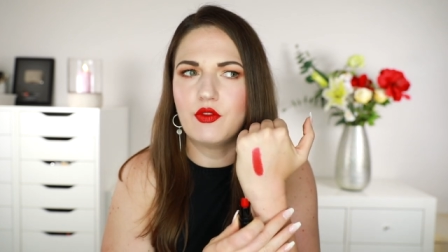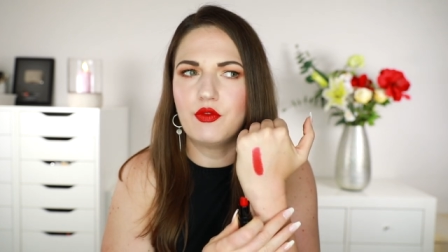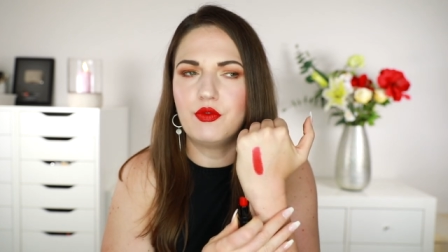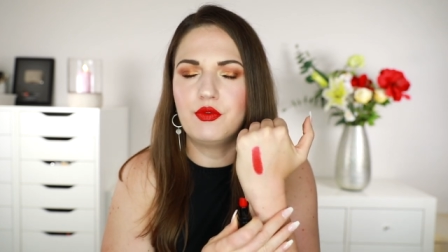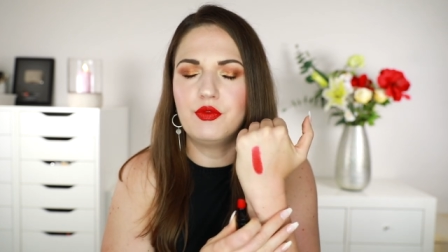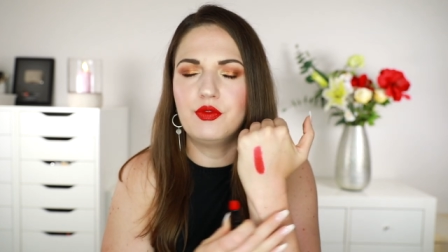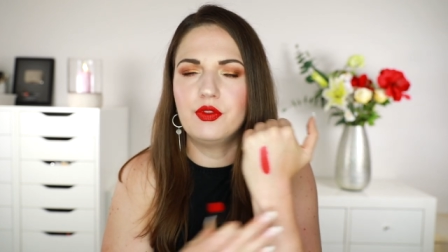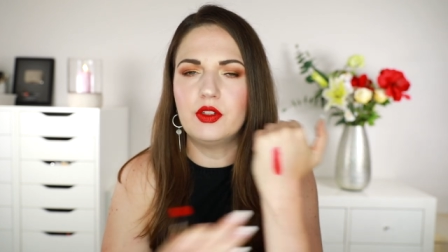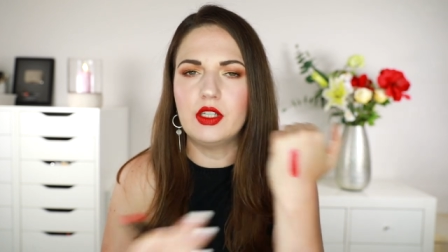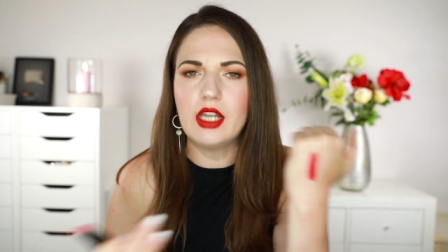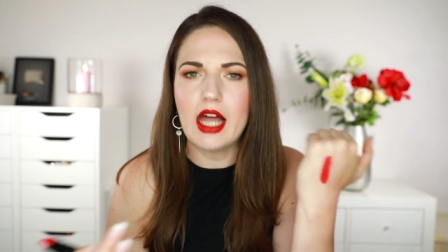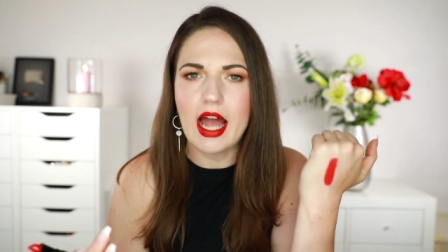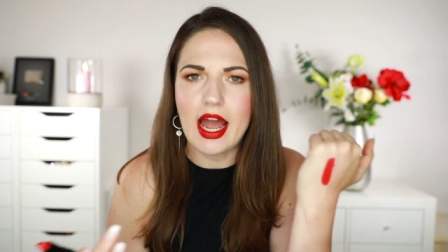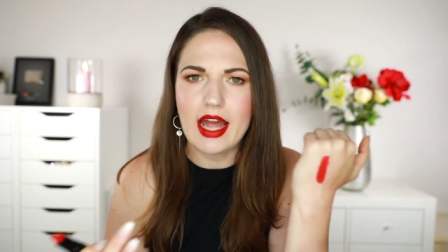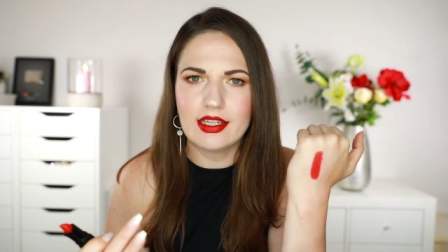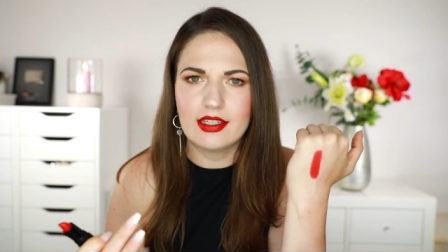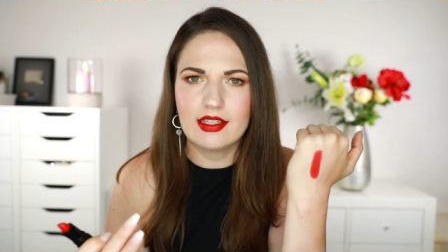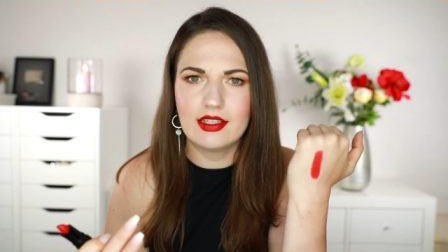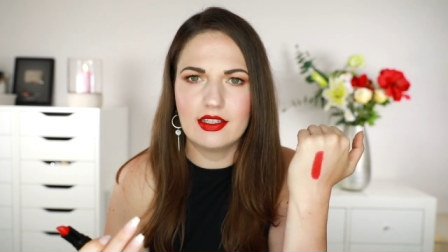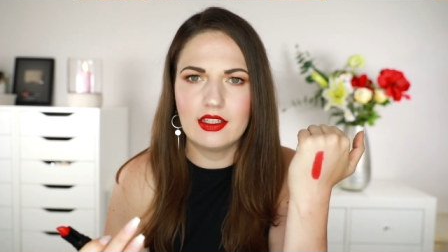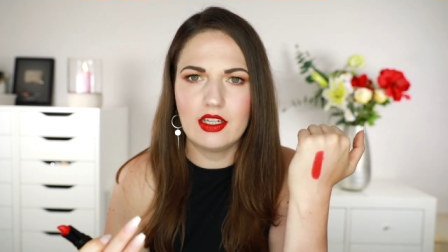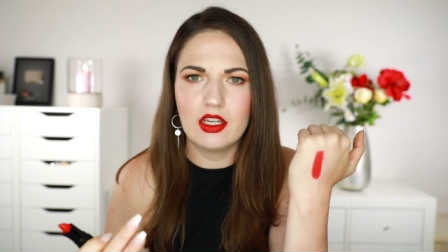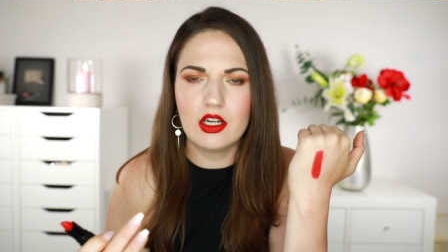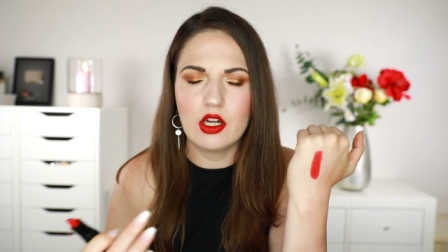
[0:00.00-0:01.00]

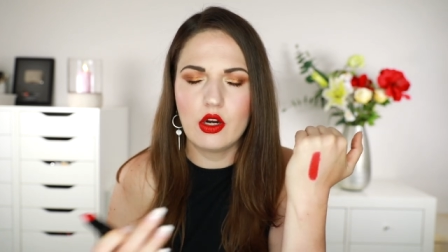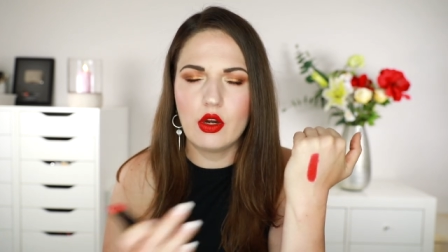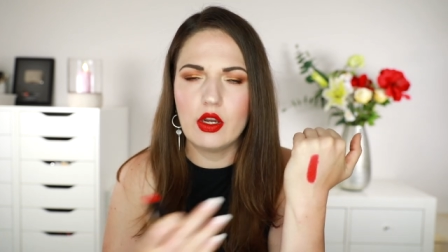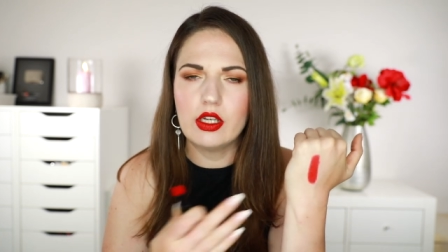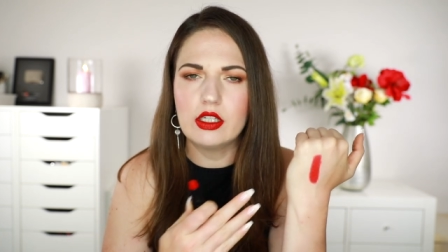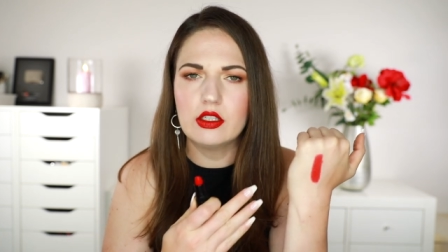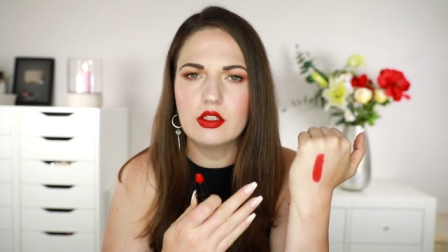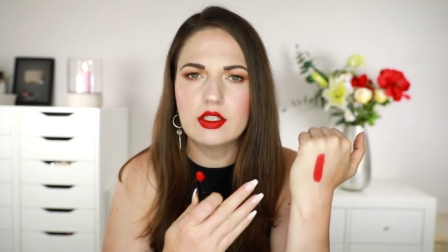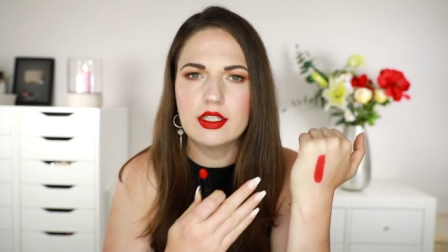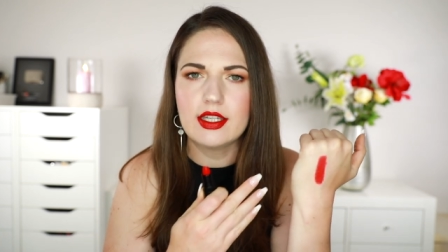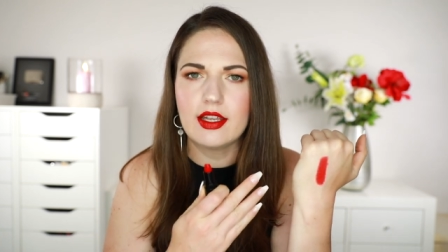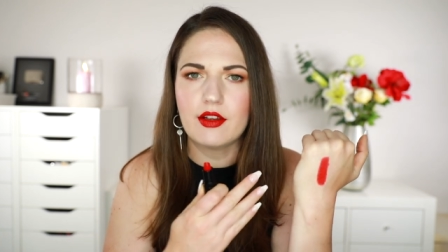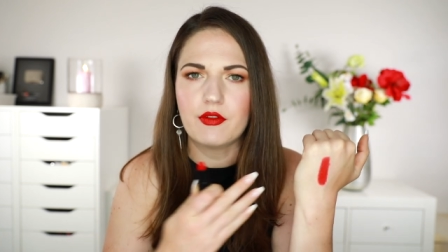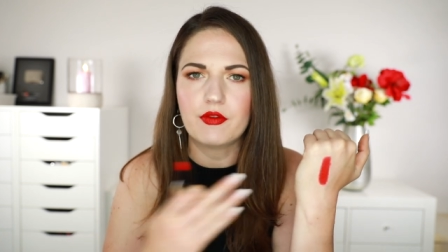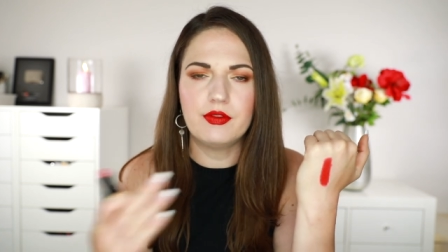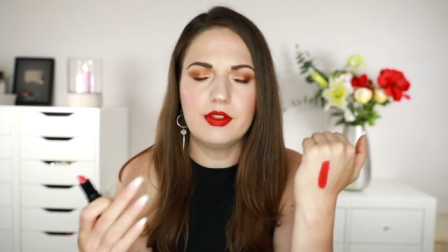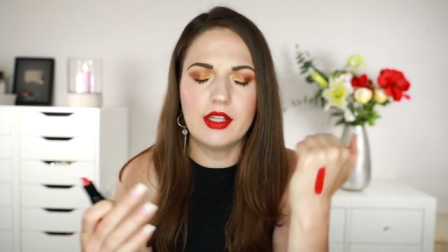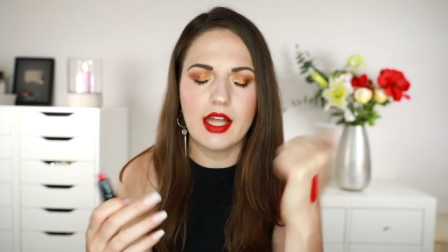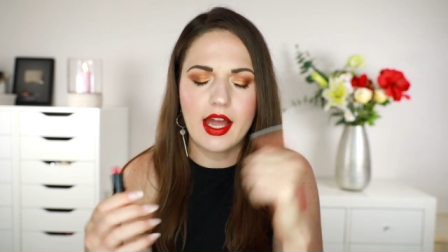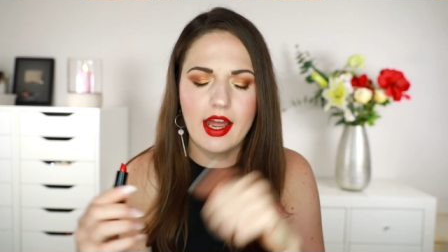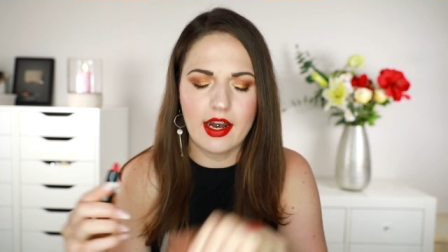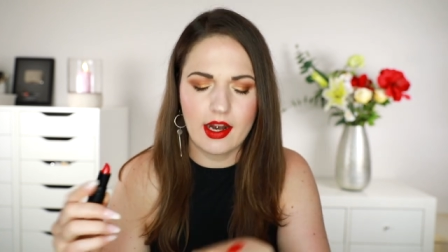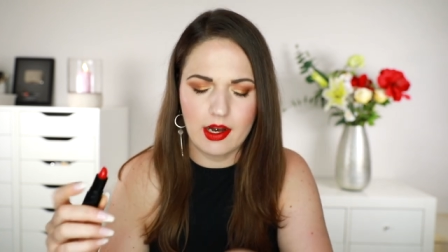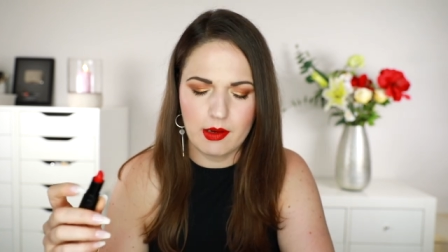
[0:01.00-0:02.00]
flat. You know, it looks like
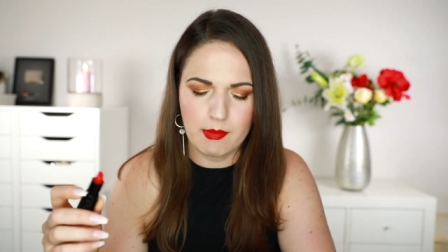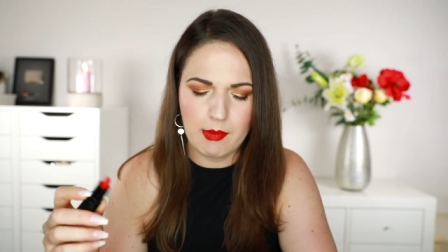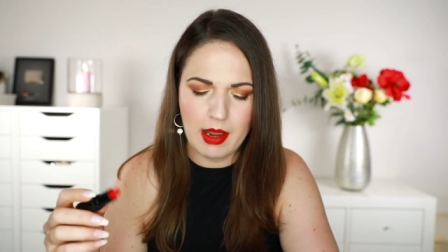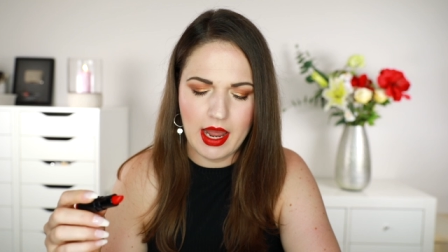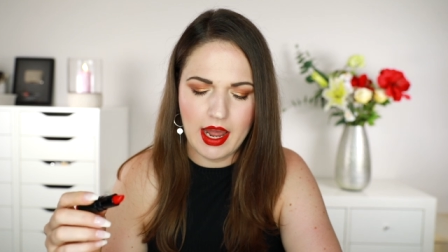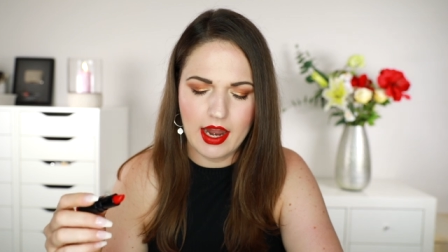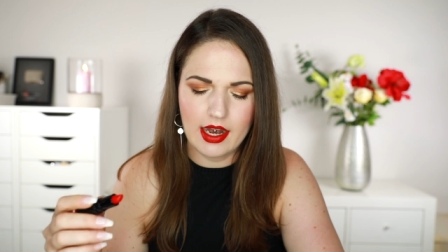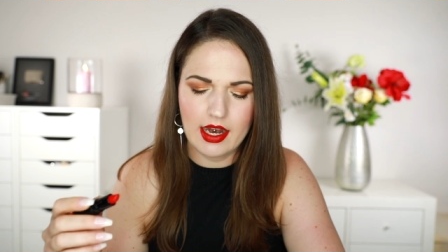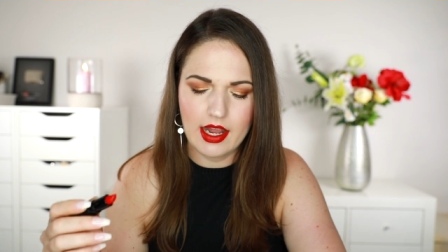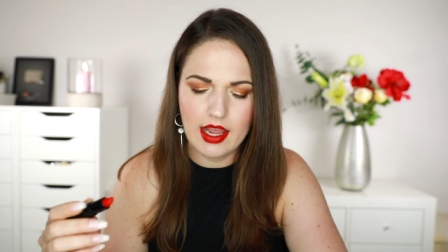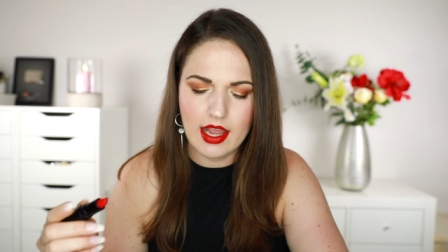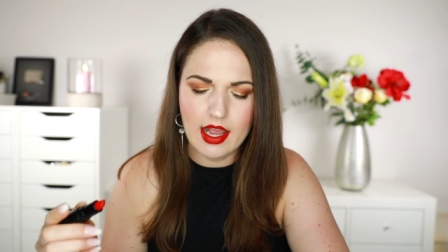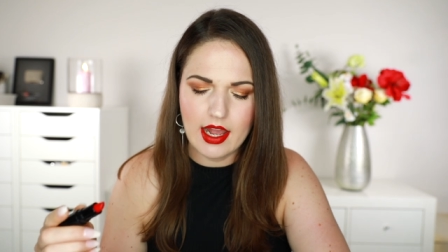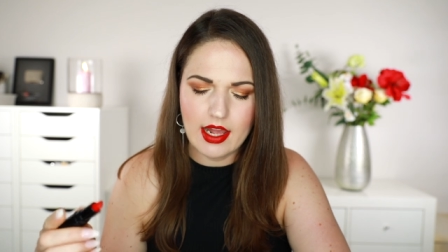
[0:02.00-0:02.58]
flat and matte.